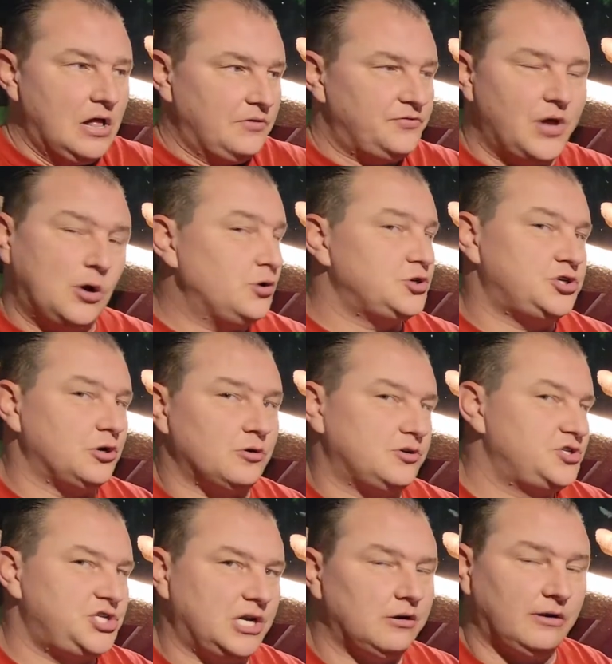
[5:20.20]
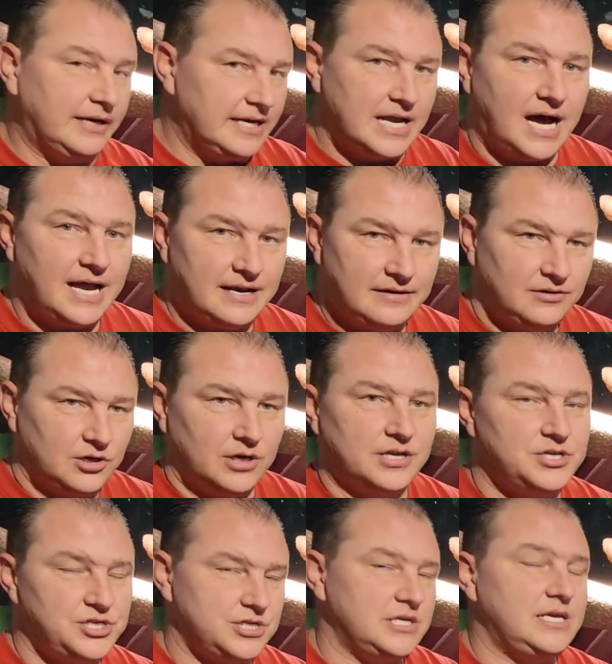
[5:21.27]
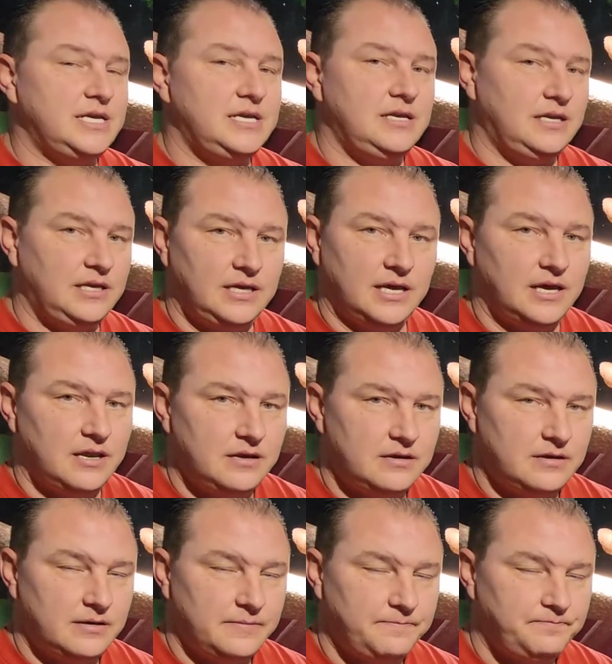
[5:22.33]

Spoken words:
Those you're generally not going to see in